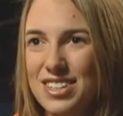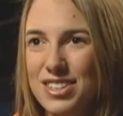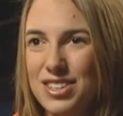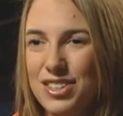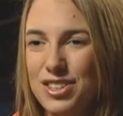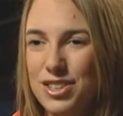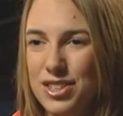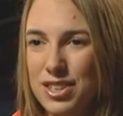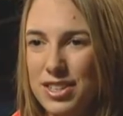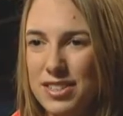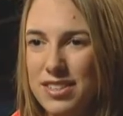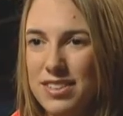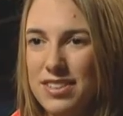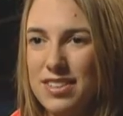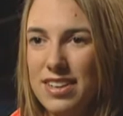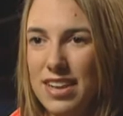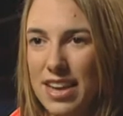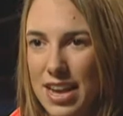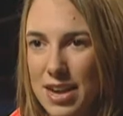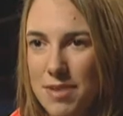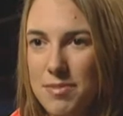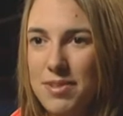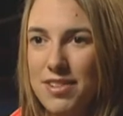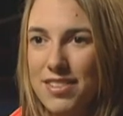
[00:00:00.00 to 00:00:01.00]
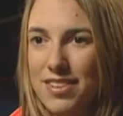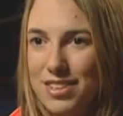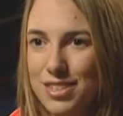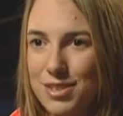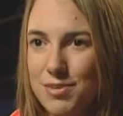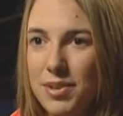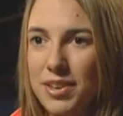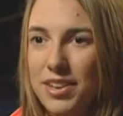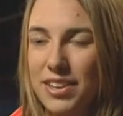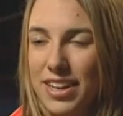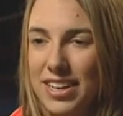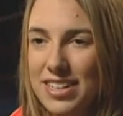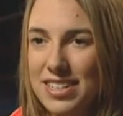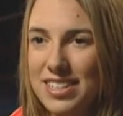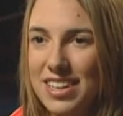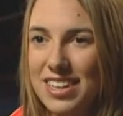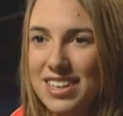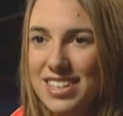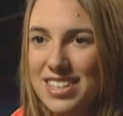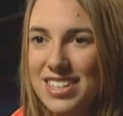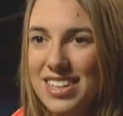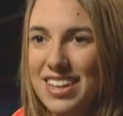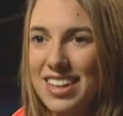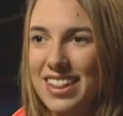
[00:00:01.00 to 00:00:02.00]
just came to this
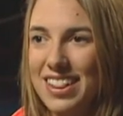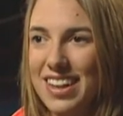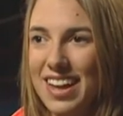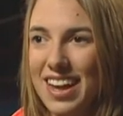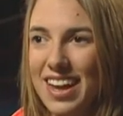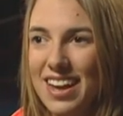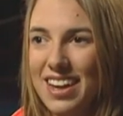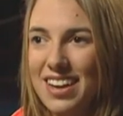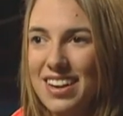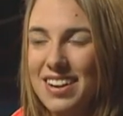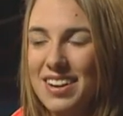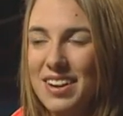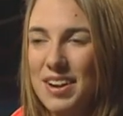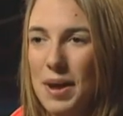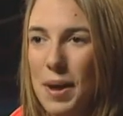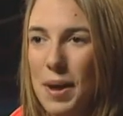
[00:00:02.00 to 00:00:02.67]
realization that